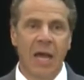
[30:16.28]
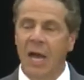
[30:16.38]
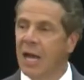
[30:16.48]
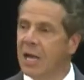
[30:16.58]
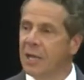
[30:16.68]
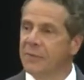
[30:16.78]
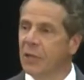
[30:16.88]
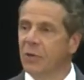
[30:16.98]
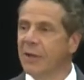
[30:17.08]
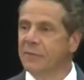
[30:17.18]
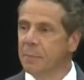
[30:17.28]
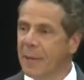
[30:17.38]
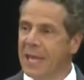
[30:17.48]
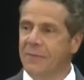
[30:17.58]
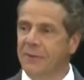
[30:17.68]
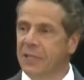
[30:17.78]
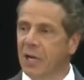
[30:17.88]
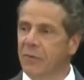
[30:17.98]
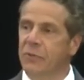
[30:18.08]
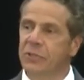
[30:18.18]
If they don't have to pay for
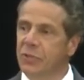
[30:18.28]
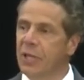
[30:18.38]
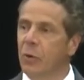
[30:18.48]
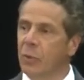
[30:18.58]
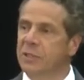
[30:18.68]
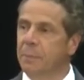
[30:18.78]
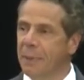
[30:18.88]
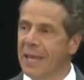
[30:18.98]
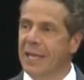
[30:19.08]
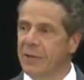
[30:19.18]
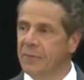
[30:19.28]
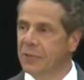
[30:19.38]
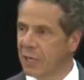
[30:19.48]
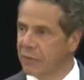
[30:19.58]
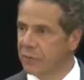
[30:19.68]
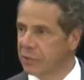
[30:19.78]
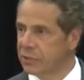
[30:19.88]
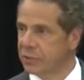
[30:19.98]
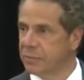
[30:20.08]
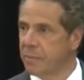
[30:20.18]
coverage, they don't want to pay for
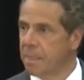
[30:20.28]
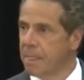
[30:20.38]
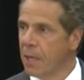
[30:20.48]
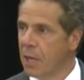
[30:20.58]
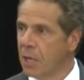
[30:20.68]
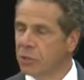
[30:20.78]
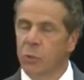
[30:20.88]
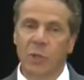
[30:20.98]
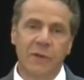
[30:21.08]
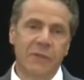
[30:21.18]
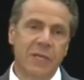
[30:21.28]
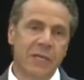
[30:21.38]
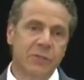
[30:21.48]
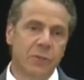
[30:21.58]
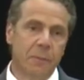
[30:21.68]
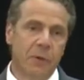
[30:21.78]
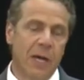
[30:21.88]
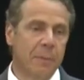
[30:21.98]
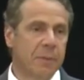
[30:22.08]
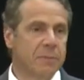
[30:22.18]
coverage. So one of the initial
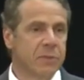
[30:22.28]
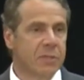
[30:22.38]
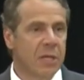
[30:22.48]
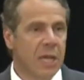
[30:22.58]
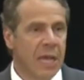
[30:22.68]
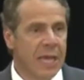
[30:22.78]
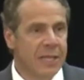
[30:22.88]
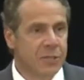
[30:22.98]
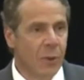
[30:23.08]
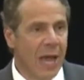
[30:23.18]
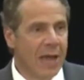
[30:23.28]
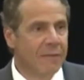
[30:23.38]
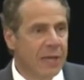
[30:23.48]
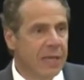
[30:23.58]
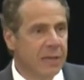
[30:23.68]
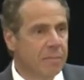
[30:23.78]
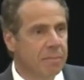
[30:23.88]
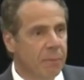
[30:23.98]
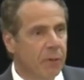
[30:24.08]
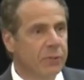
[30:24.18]
problems is you have a
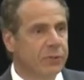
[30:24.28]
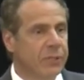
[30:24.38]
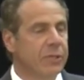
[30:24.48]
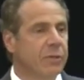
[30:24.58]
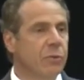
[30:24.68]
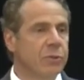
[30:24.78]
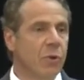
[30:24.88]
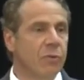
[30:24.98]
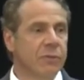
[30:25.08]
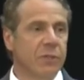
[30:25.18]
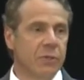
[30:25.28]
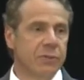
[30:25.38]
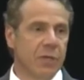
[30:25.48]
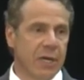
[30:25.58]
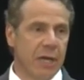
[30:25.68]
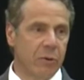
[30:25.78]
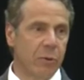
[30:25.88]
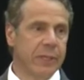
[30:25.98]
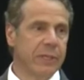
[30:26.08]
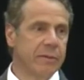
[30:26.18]
person who is overdosed on
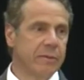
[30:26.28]
heroin.